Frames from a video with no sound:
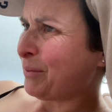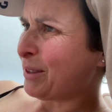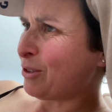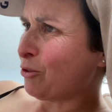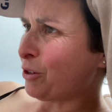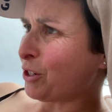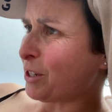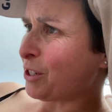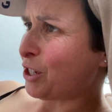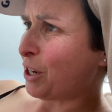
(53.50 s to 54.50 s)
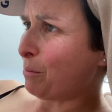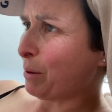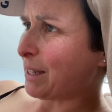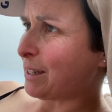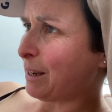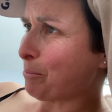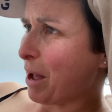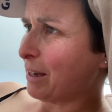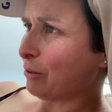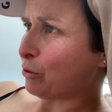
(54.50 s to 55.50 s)
Not just cheap plastic
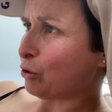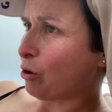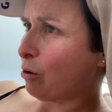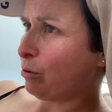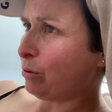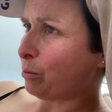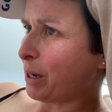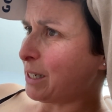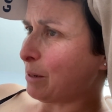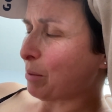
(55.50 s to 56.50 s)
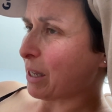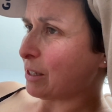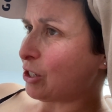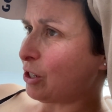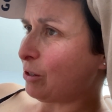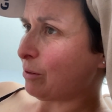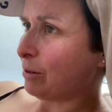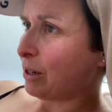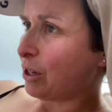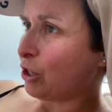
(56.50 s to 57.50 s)
bangles, gold wedding bands too.
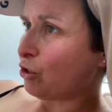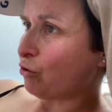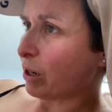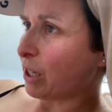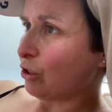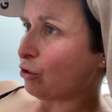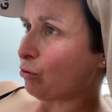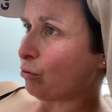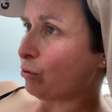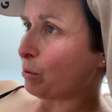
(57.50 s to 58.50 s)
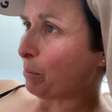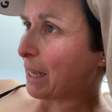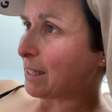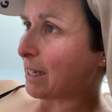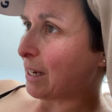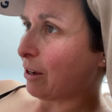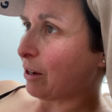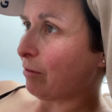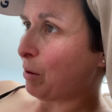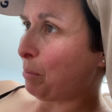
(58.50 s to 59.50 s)
Drinking straws, plastic
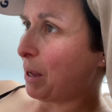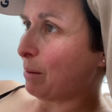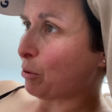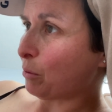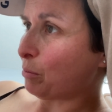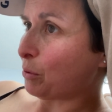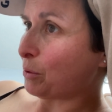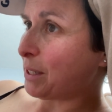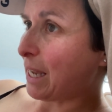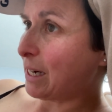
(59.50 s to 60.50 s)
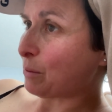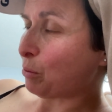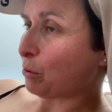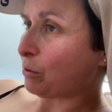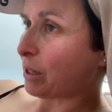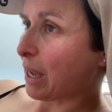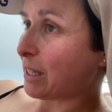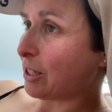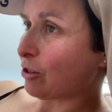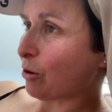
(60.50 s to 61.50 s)
cutlery, ping-pong balls, tennis balls,
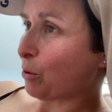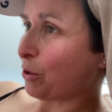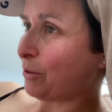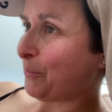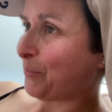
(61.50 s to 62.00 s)
and so on.